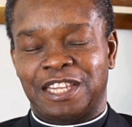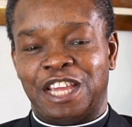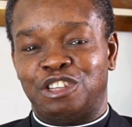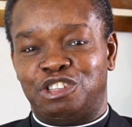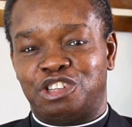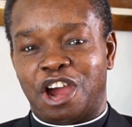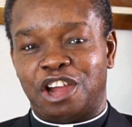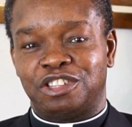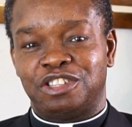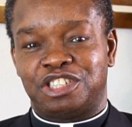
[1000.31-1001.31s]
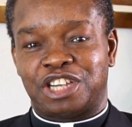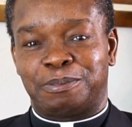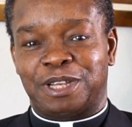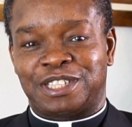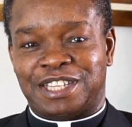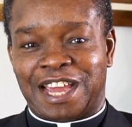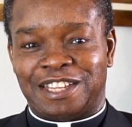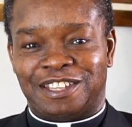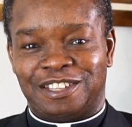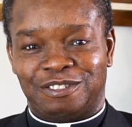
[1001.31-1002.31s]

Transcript: in John chapter 10.